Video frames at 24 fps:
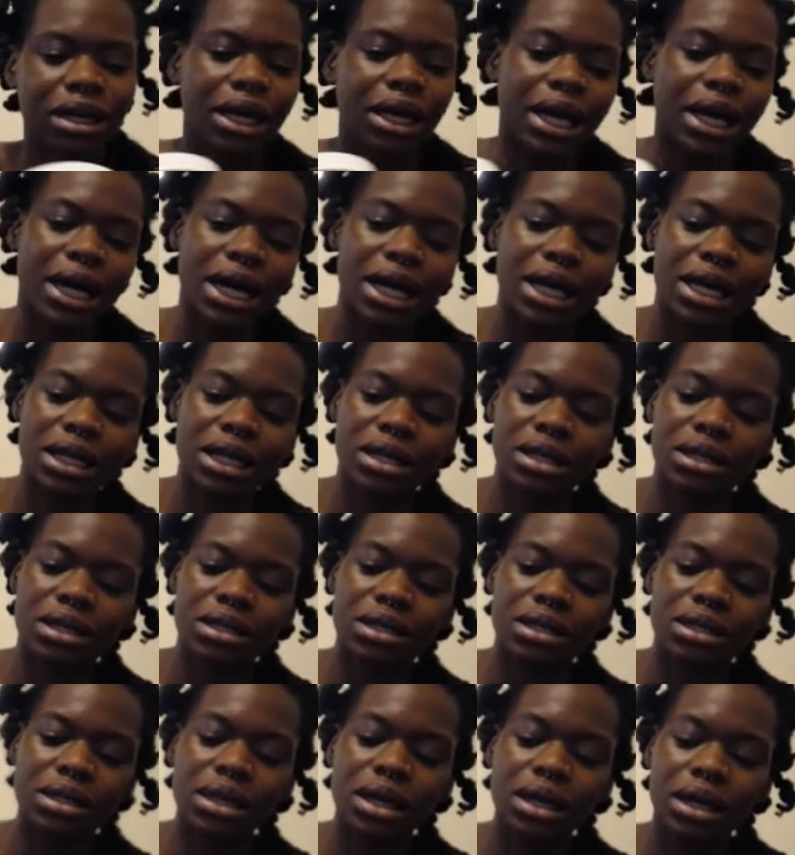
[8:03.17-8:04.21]

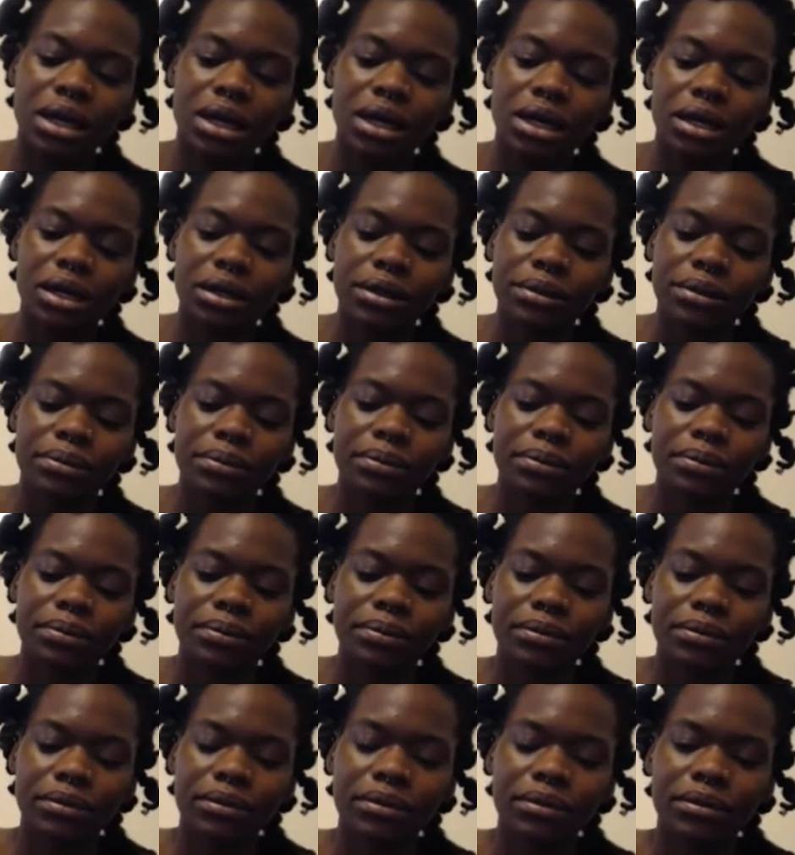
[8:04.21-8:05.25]
and um,
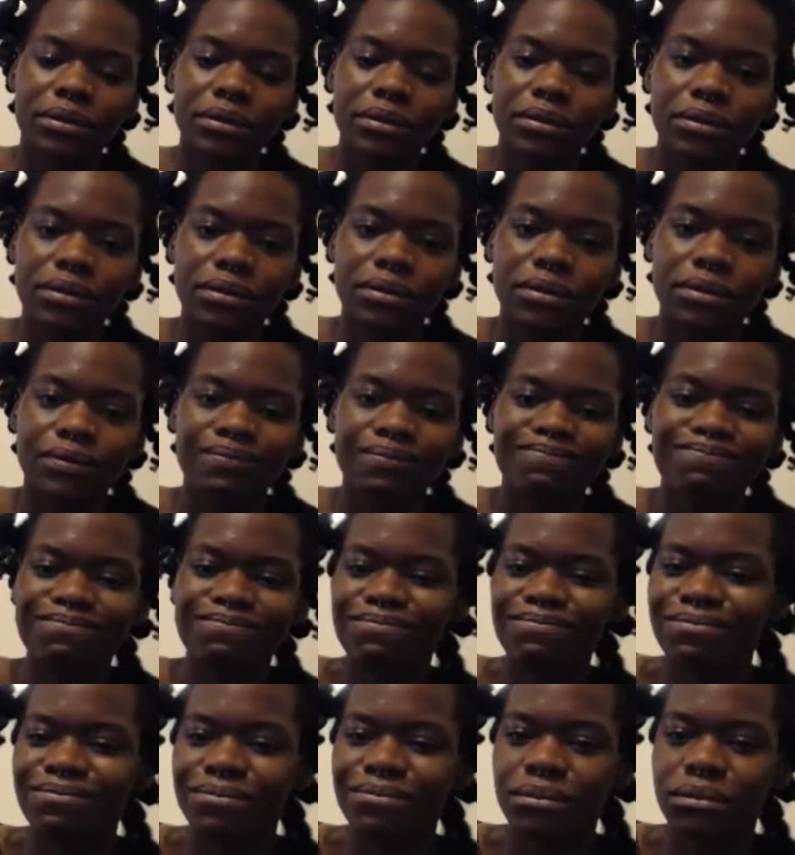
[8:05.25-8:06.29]

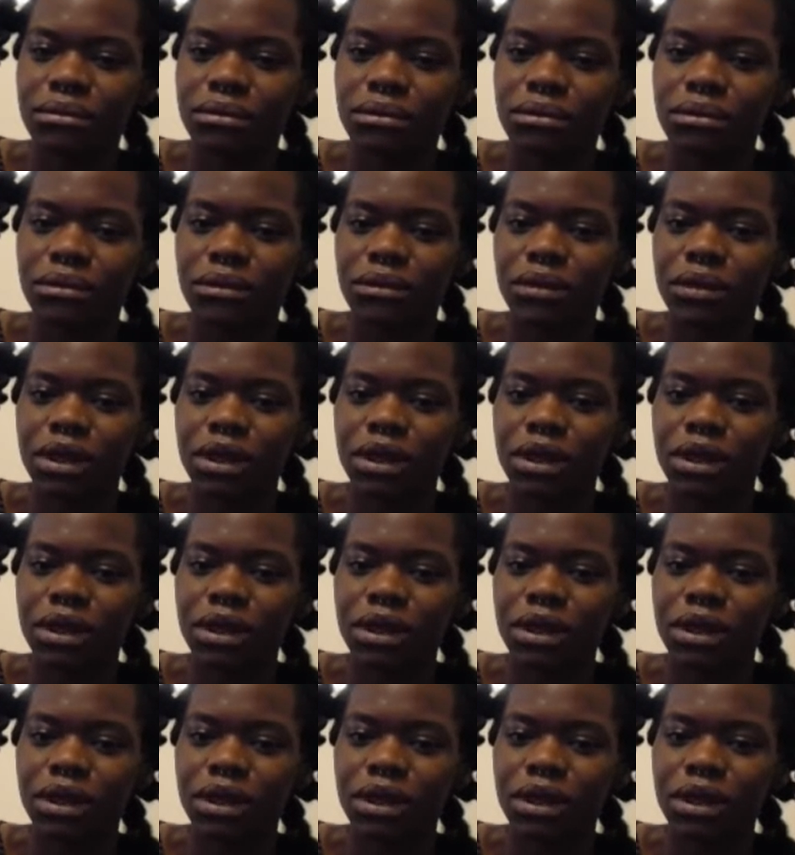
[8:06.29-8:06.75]
mm,